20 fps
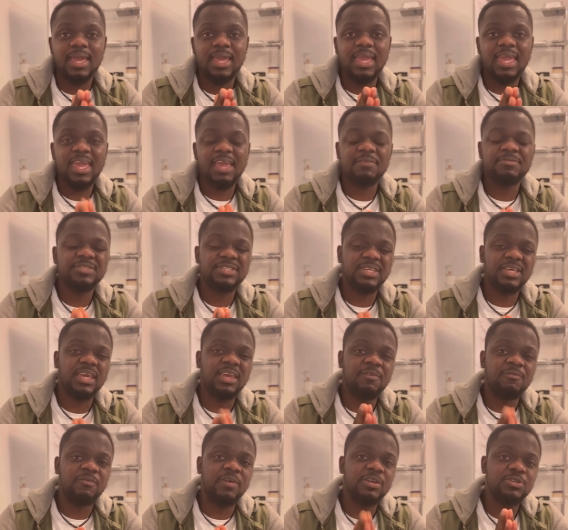if she
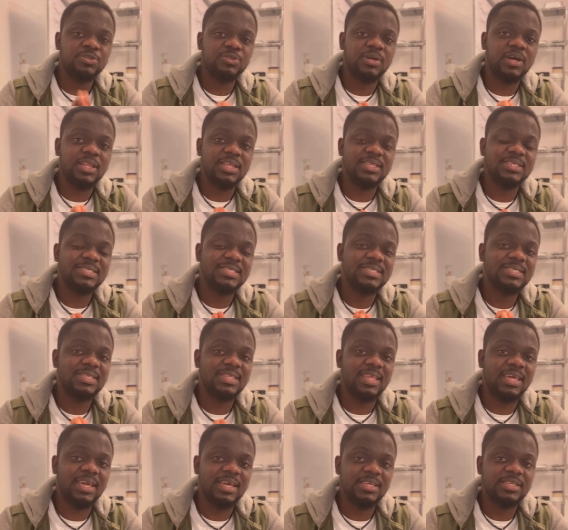eventually
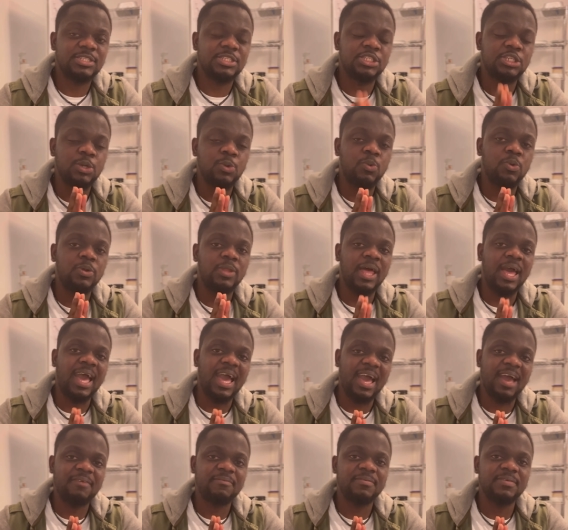stays, she would
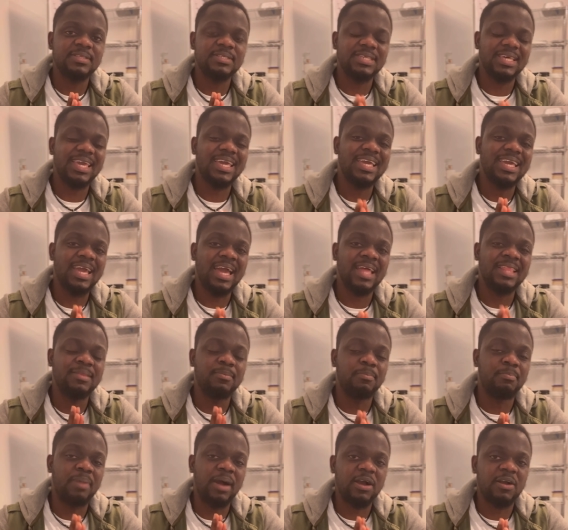have it at the
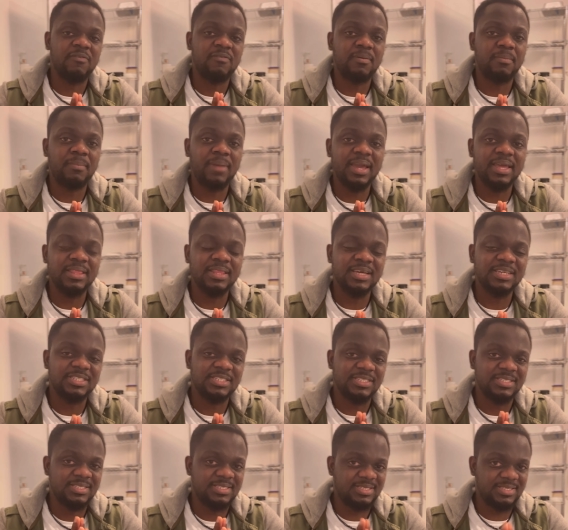back of her mind that
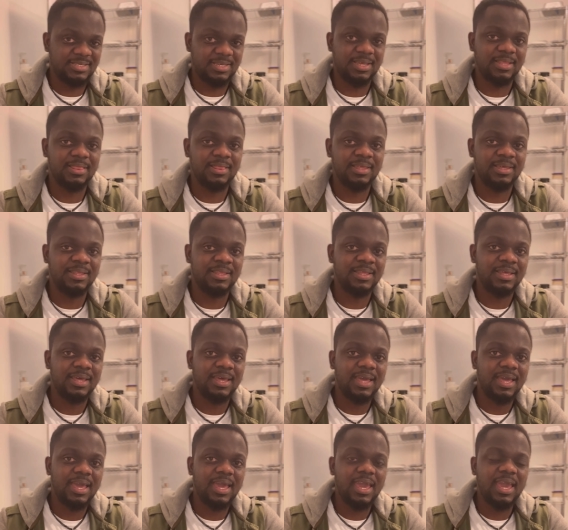she's settling
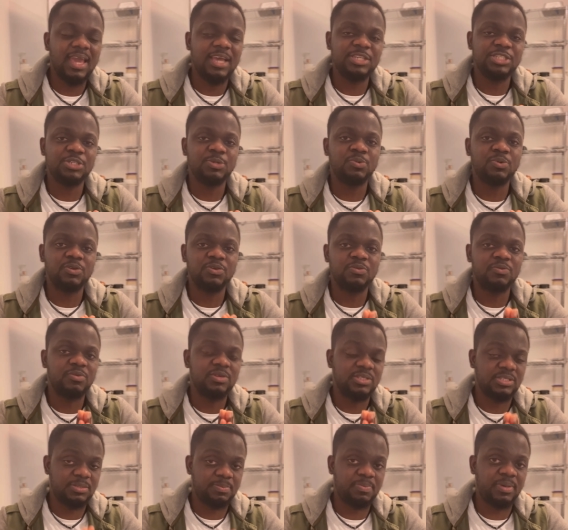and she wouldn't
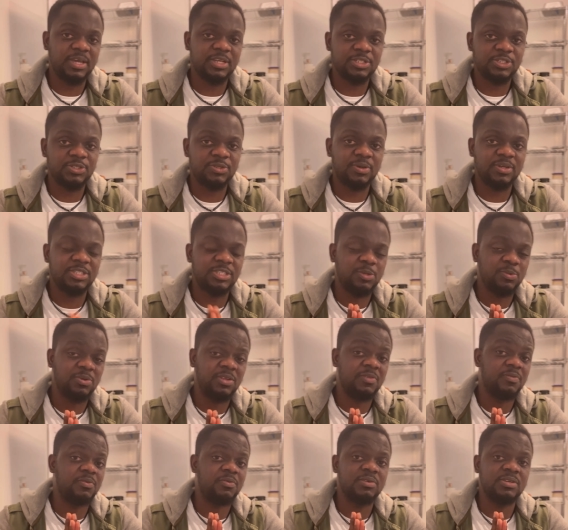respect you and she
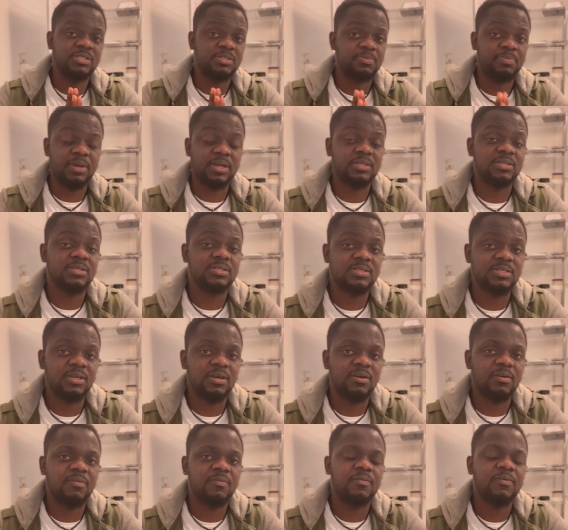wouldn't even respect
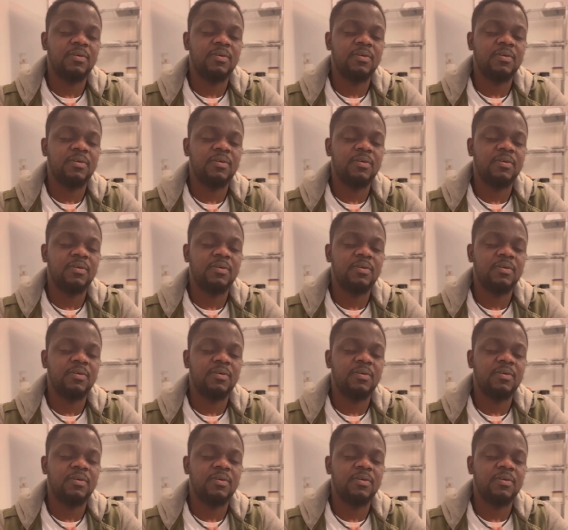herself.